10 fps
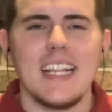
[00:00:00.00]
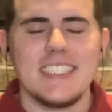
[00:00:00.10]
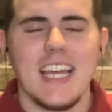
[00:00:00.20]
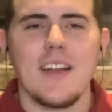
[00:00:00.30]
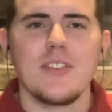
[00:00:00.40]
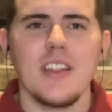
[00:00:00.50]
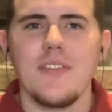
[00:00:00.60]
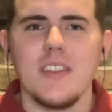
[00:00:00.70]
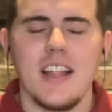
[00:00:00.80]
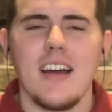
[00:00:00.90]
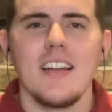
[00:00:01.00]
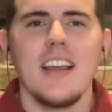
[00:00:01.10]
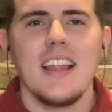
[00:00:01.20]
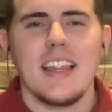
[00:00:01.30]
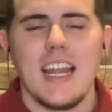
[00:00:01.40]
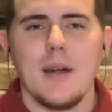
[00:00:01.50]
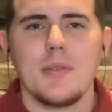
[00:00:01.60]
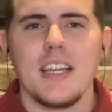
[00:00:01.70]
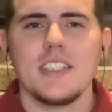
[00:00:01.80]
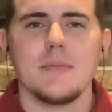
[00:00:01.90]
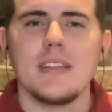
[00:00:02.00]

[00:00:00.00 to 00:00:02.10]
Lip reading: It's after they fill out that application.